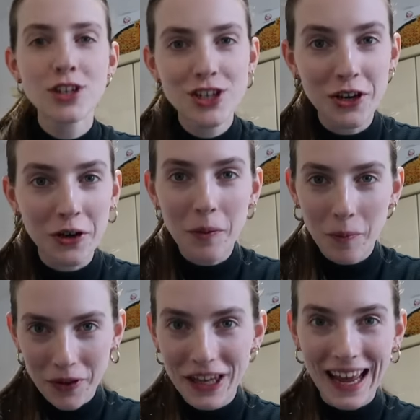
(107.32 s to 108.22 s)
to do
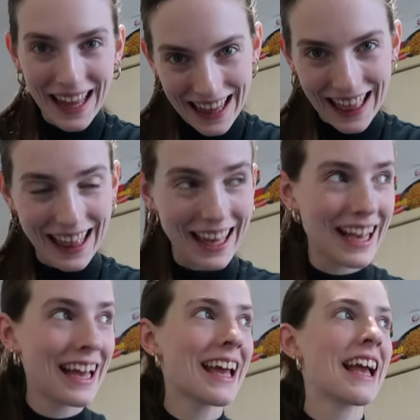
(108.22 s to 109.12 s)
more than anything
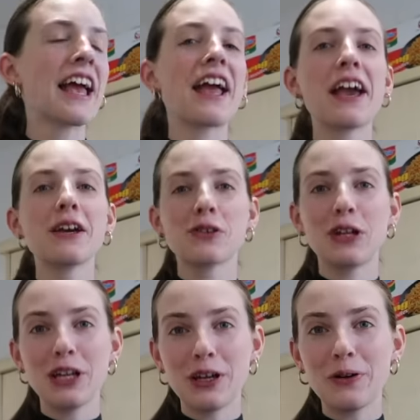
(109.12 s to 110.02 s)
is a
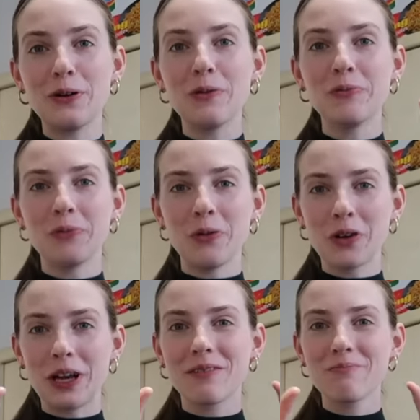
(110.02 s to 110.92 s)
little
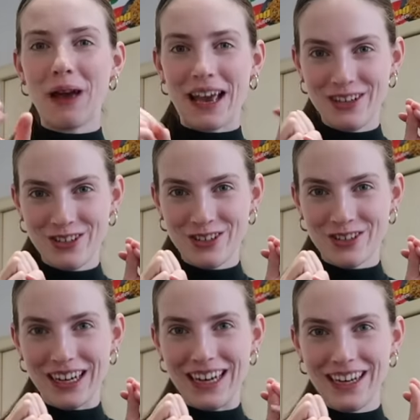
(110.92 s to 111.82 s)
morning
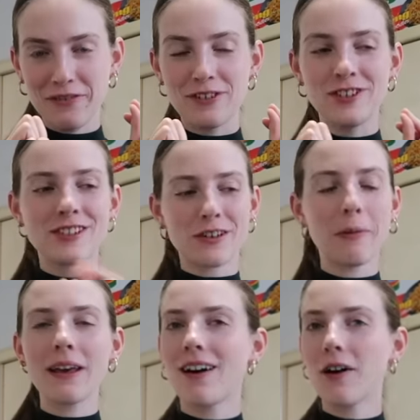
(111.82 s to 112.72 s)
pastry, which is
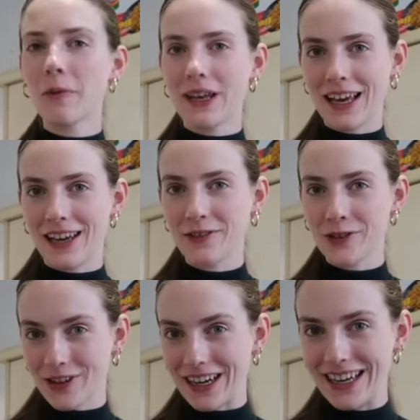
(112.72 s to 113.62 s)
normally our weekend
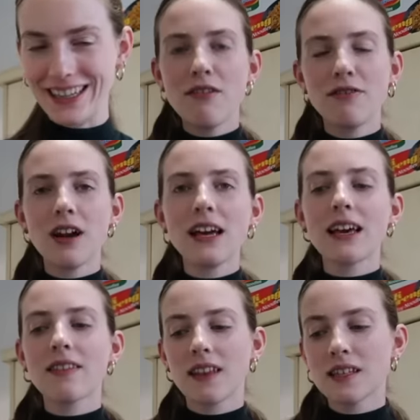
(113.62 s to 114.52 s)
treat. I feel like
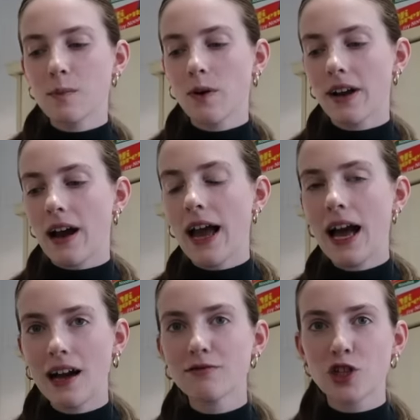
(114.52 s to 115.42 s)
at this point I
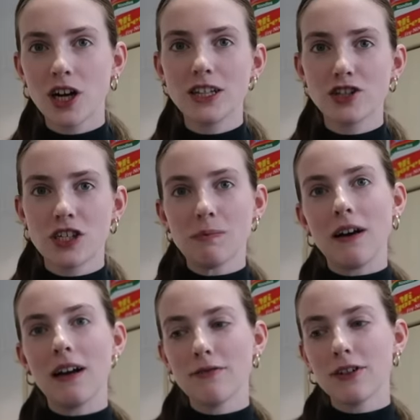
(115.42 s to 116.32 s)
have tried just
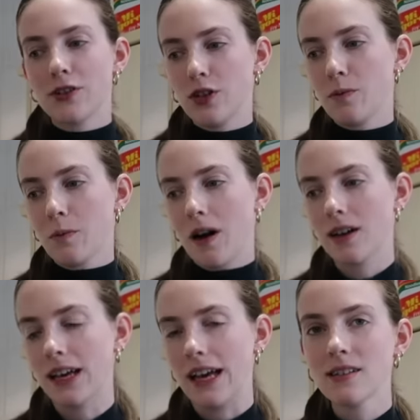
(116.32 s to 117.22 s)
about every
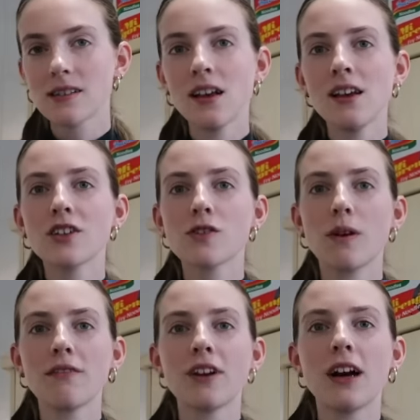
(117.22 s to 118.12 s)
supermarket. So
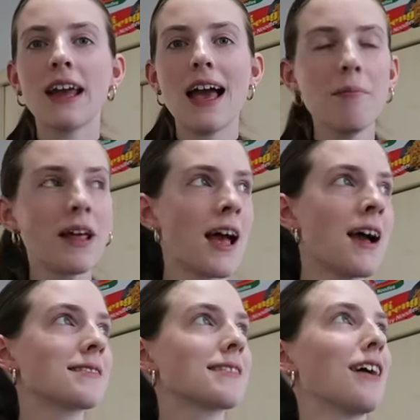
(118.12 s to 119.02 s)
I've done
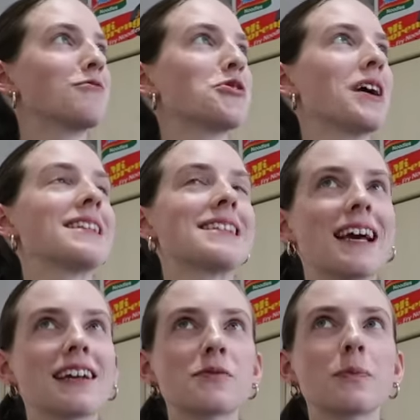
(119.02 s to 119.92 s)
M&S, I've tried
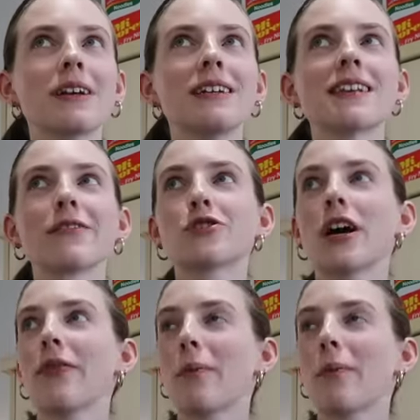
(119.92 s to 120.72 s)
Sainsbury's, I've tried